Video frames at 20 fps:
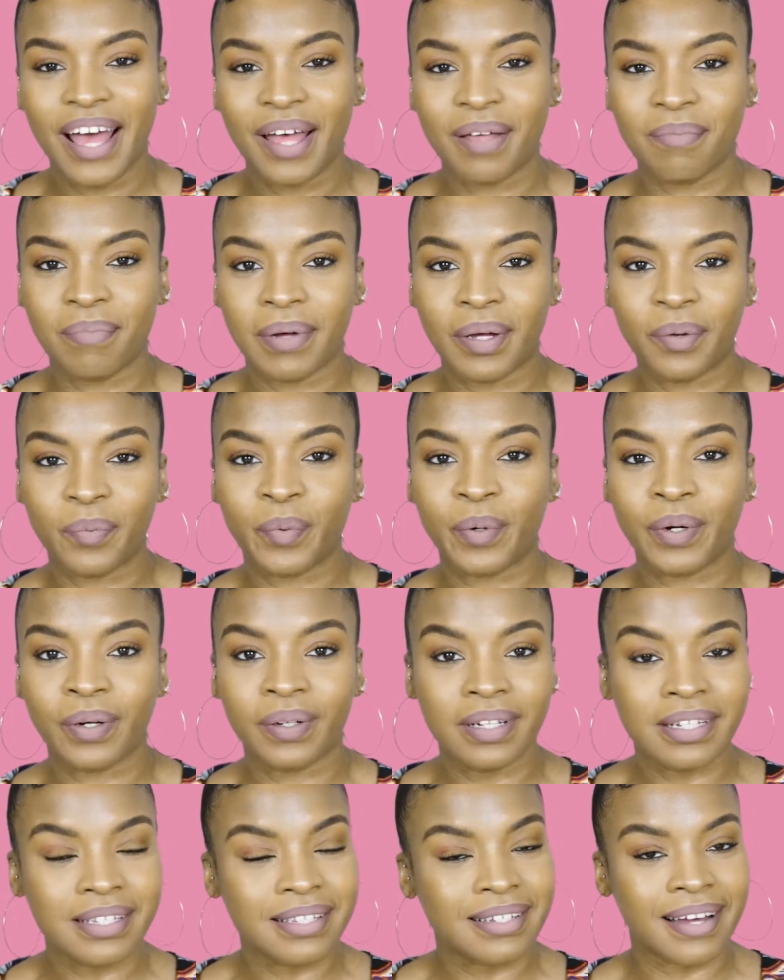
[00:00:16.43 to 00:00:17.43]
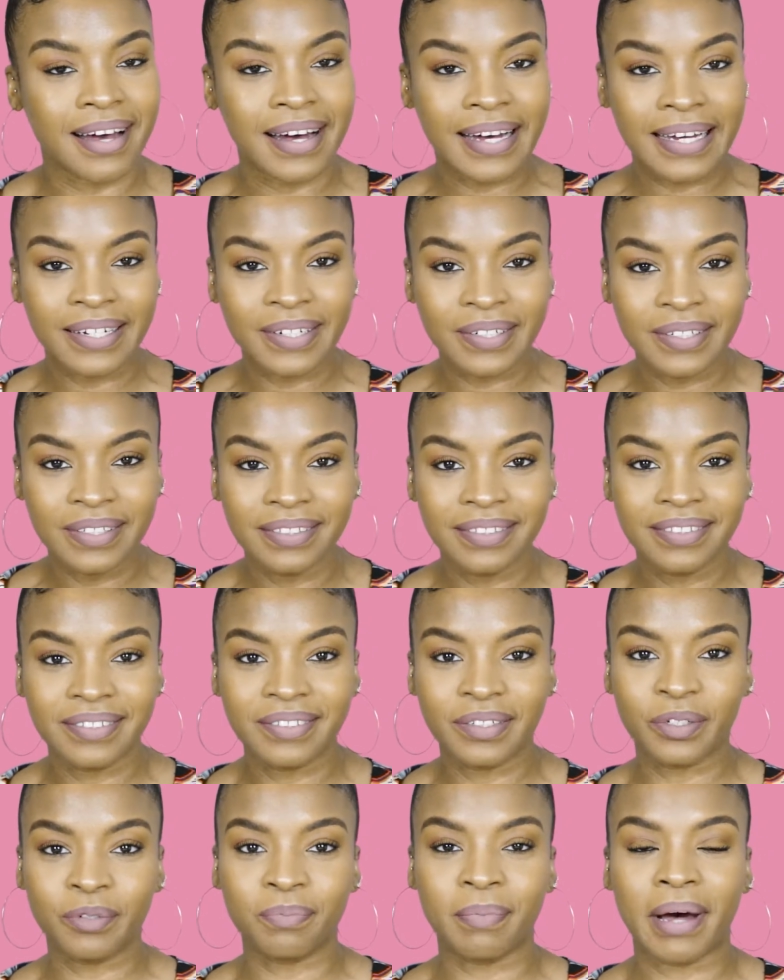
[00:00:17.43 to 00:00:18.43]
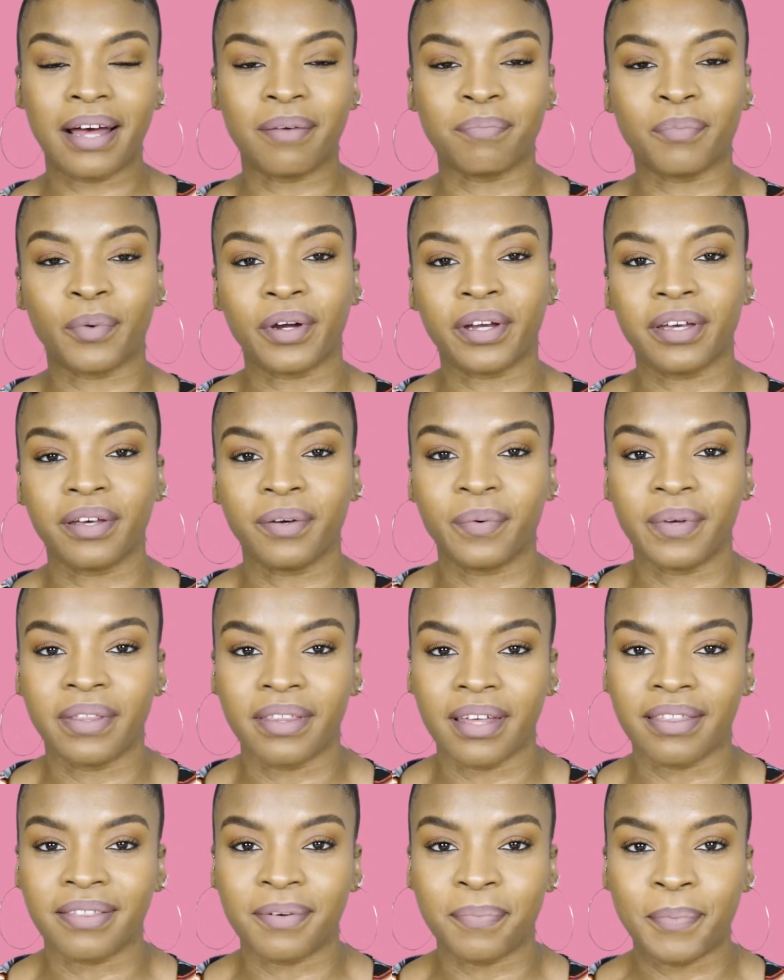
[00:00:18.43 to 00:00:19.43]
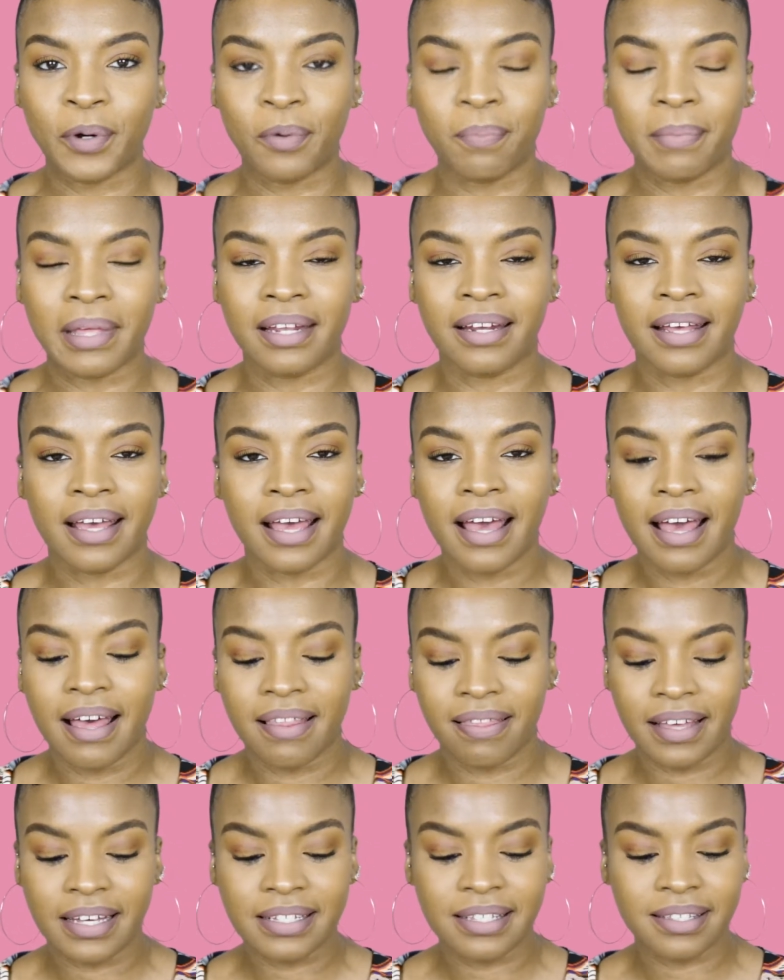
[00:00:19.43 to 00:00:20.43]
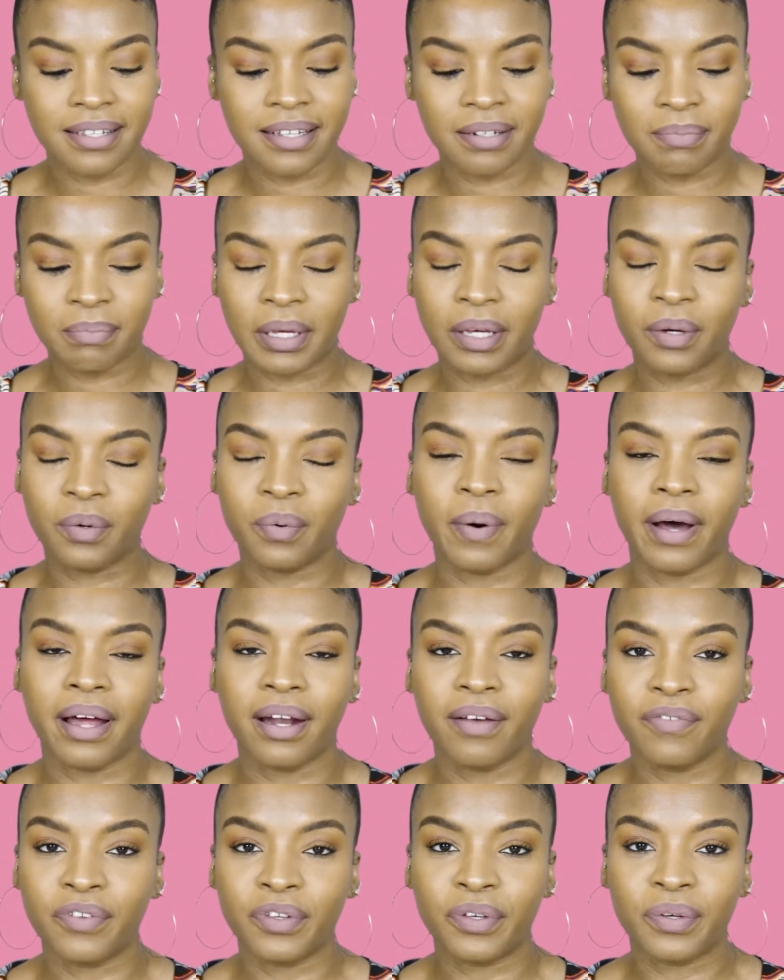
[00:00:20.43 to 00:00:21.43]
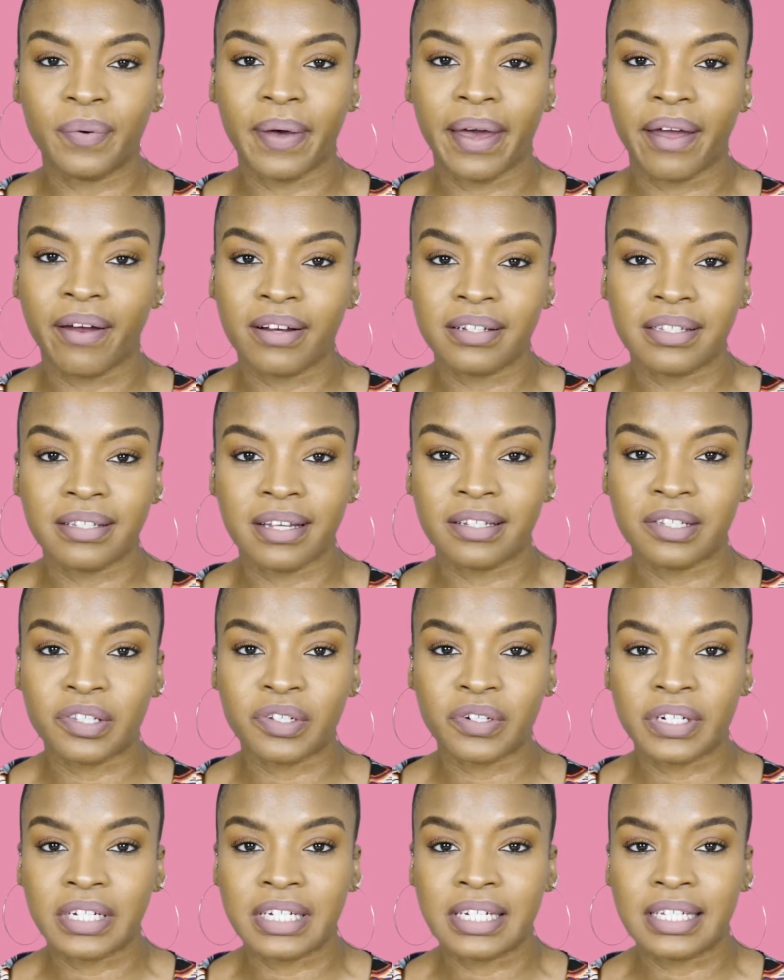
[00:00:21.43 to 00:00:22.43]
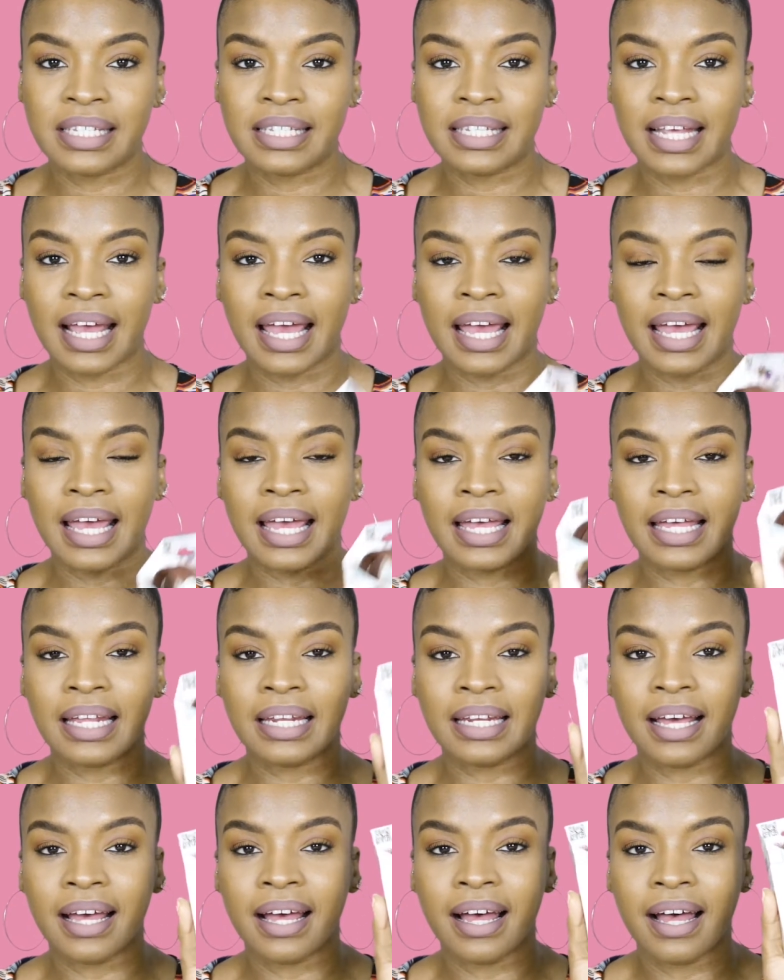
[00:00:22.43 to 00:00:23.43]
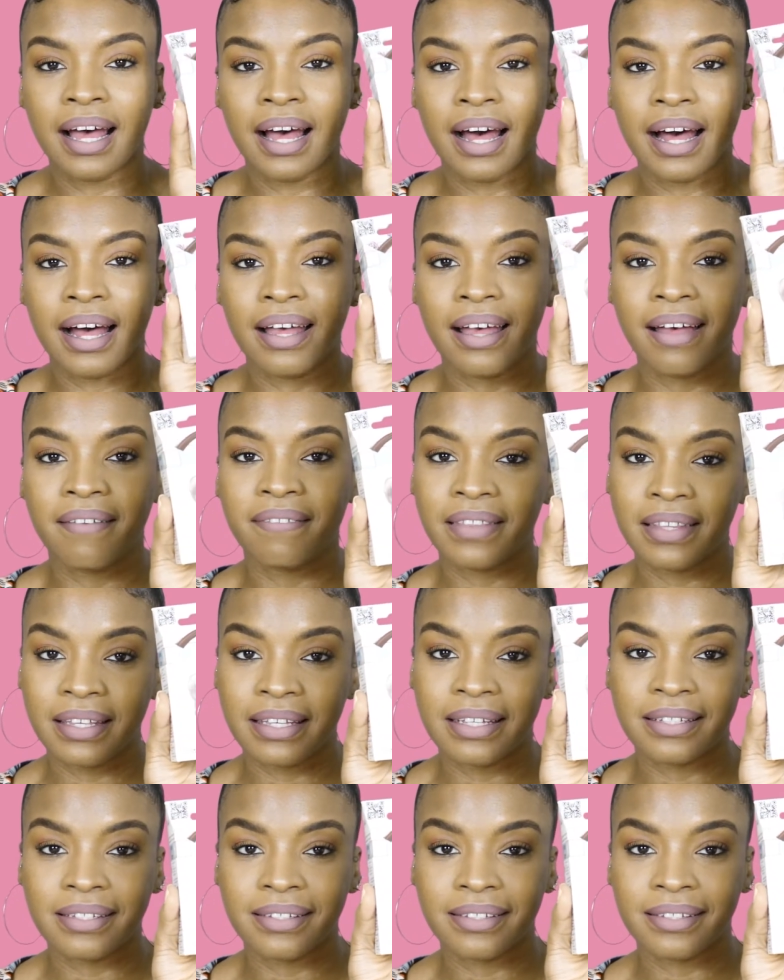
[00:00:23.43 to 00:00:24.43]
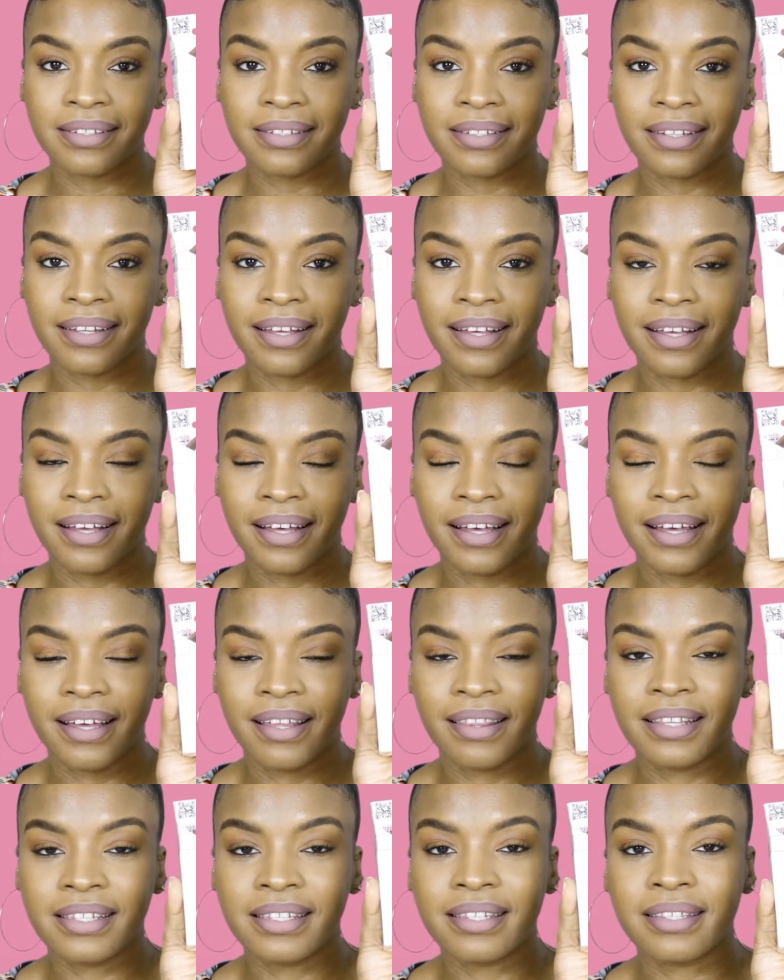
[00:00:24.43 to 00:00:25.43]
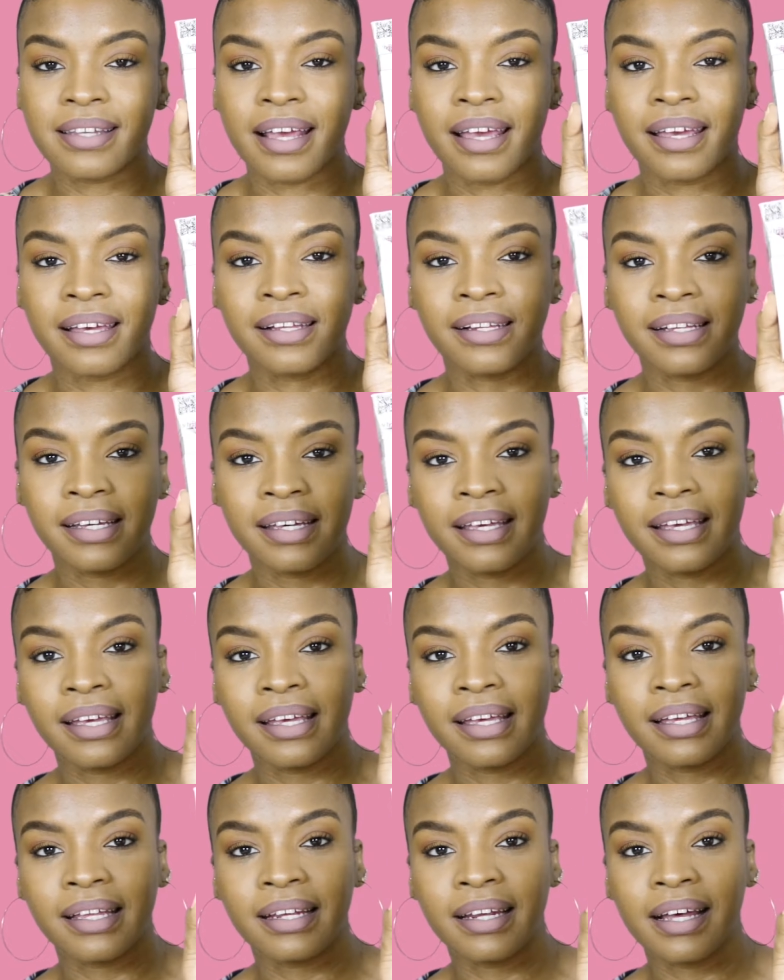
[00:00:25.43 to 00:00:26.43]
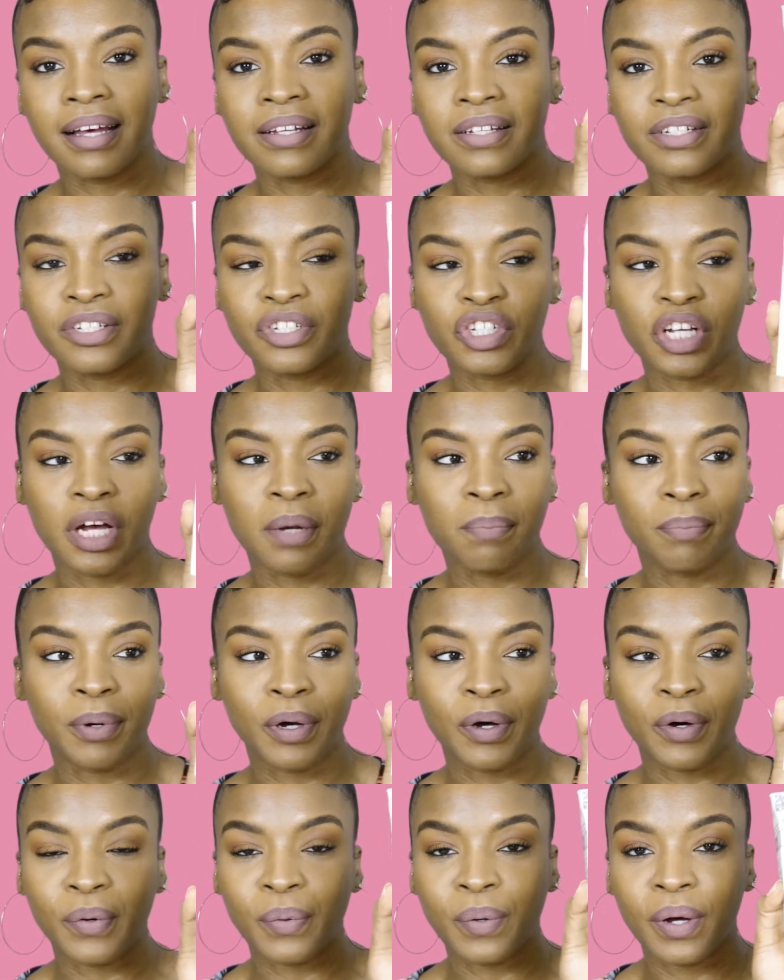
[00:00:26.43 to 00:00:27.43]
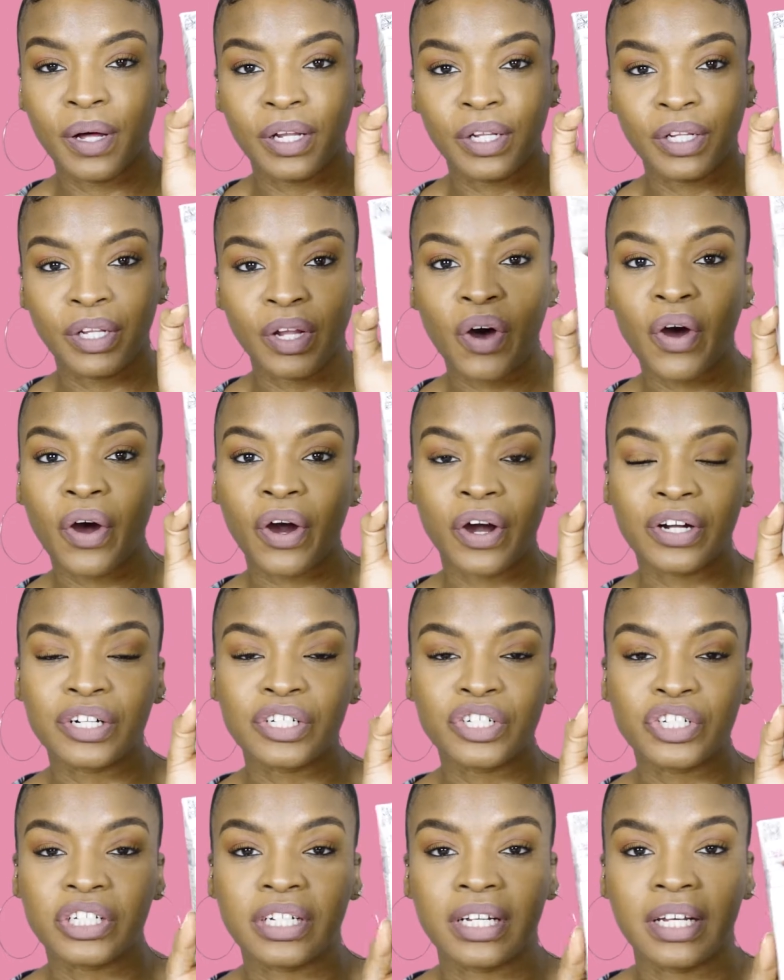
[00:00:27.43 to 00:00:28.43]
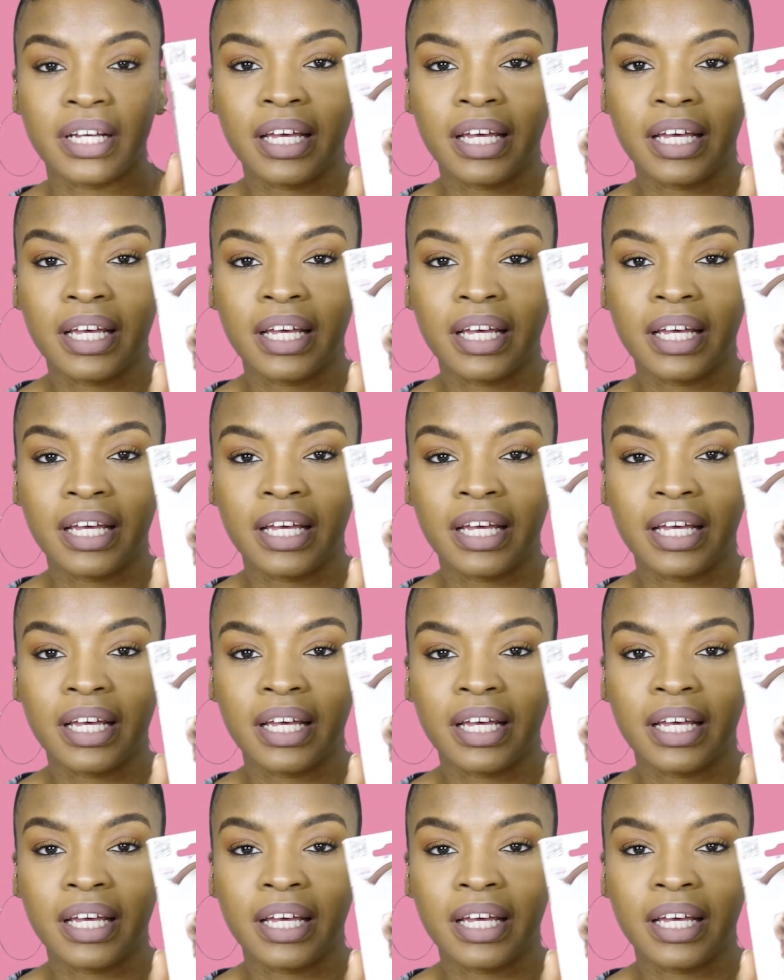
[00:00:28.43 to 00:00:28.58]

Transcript: But Whirl-a-Style, whom I'm working with at the moment, they sent me quite a few hair accessories, and I have this. This is a click-in jumbo large